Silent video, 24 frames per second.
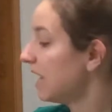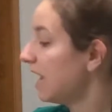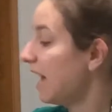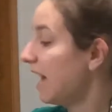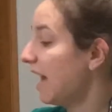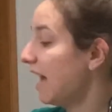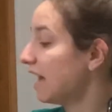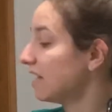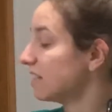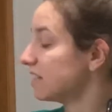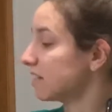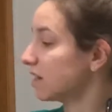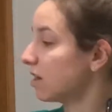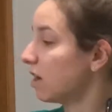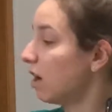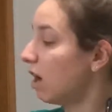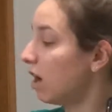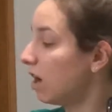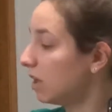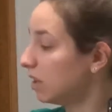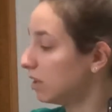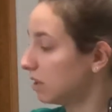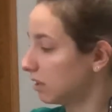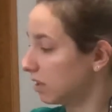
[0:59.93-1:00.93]
has a
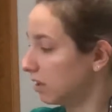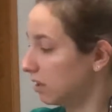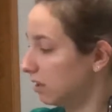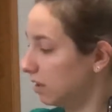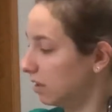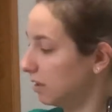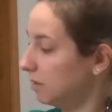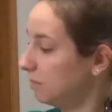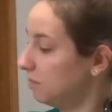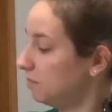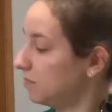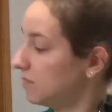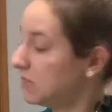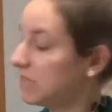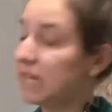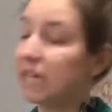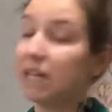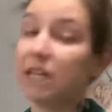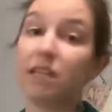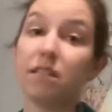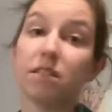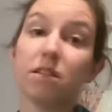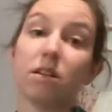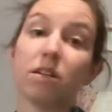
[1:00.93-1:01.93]
collar on.
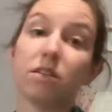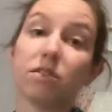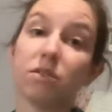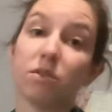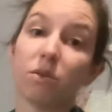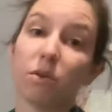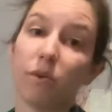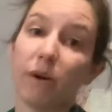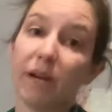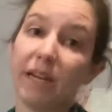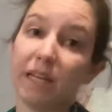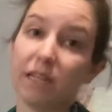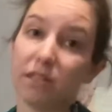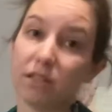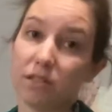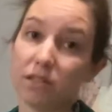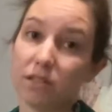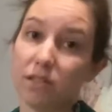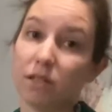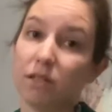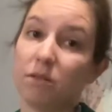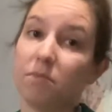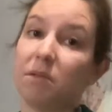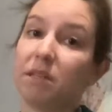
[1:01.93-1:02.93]
Sadie's also quite
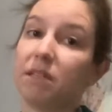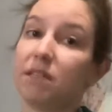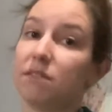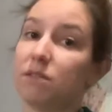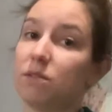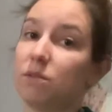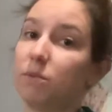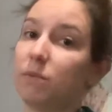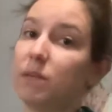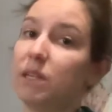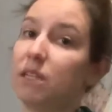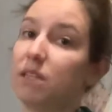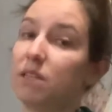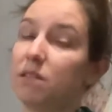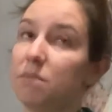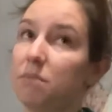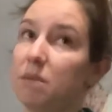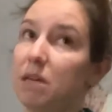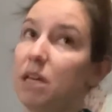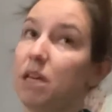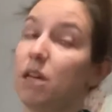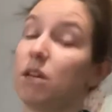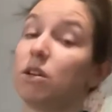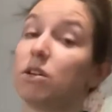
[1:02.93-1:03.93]
concerned because the wind is
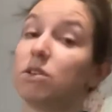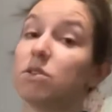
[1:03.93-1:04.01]
making our